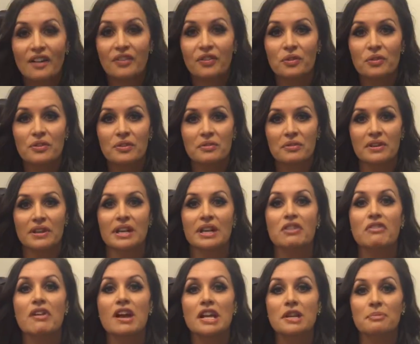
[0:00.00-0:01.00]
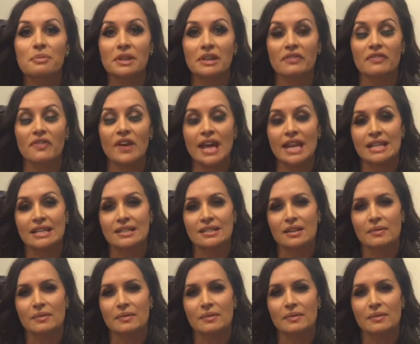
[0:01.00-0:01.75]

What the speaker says: I thought they were an incredible event.